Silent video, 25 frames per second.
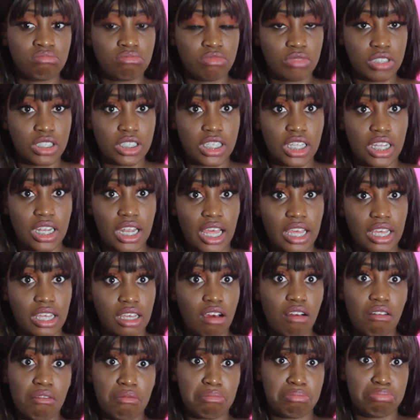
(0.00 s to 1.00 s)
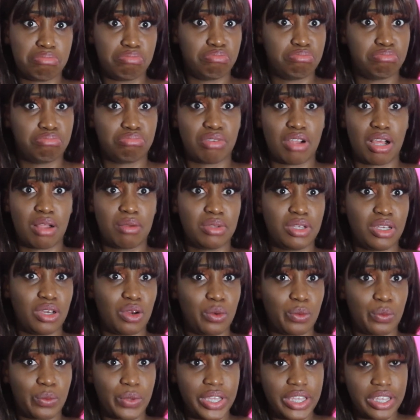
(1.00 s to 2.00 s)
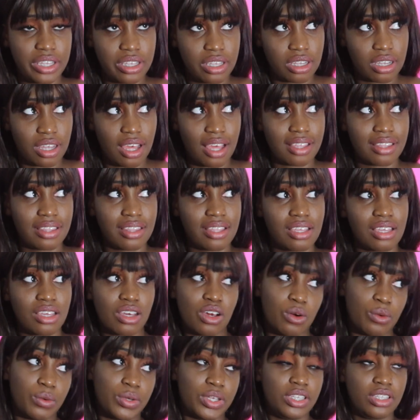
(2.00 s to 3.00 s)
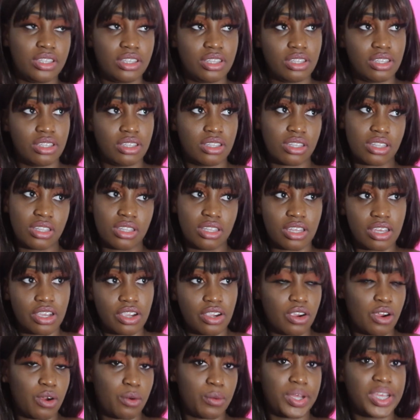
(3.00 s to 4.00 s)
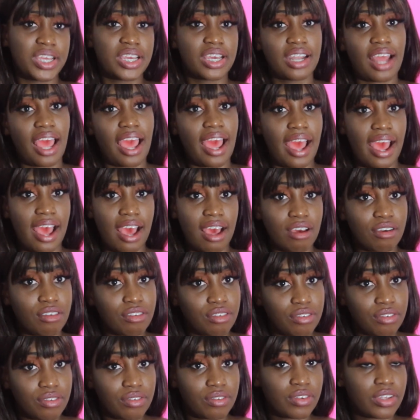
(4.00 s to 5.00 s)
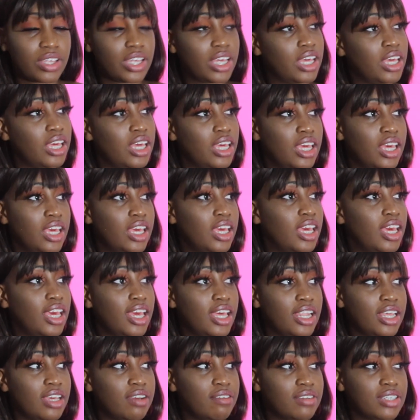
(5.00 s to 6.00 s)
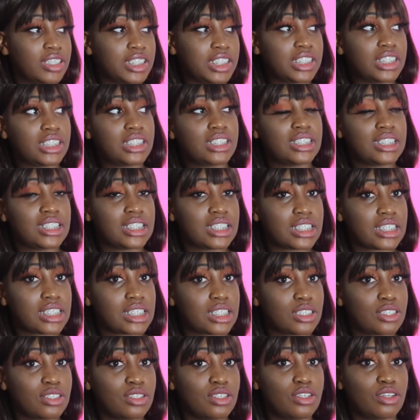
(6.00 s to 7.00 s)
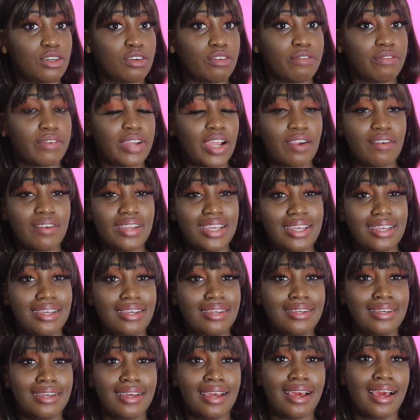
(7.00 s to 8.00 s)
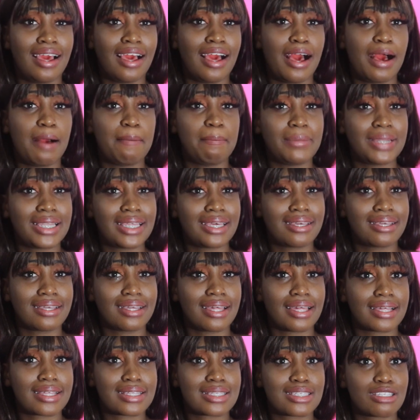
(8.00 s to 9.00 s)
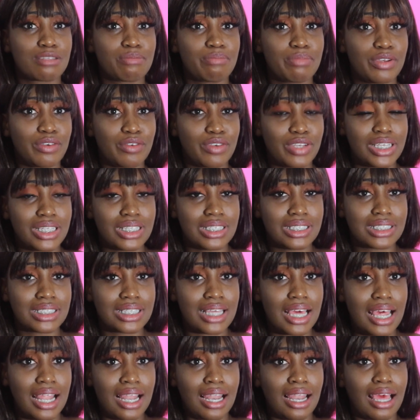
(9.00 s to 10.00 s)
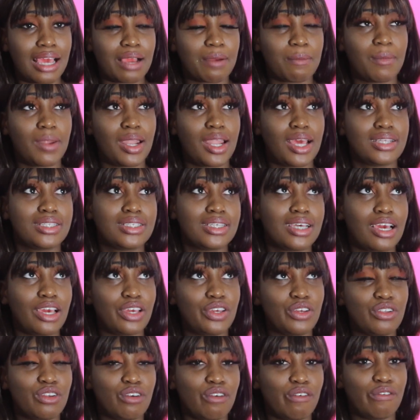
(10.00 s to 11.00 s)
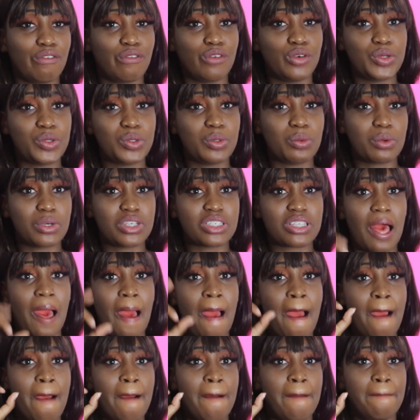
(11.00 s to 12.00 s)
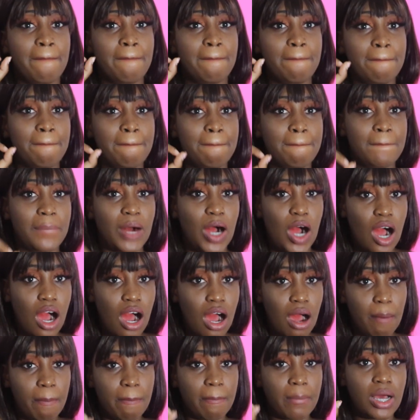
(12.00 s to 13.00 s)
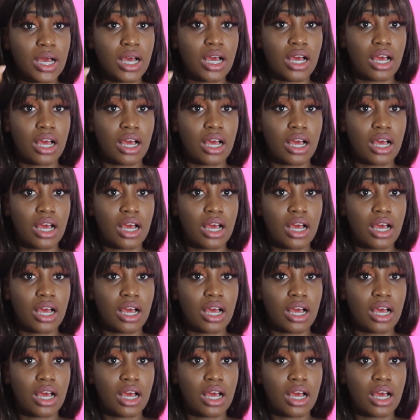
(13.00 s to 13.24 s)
We did like probably a week, I think, a week there, a week and a half. And it was just, you know, very humbling experience. And like when I tell you the food was bomb,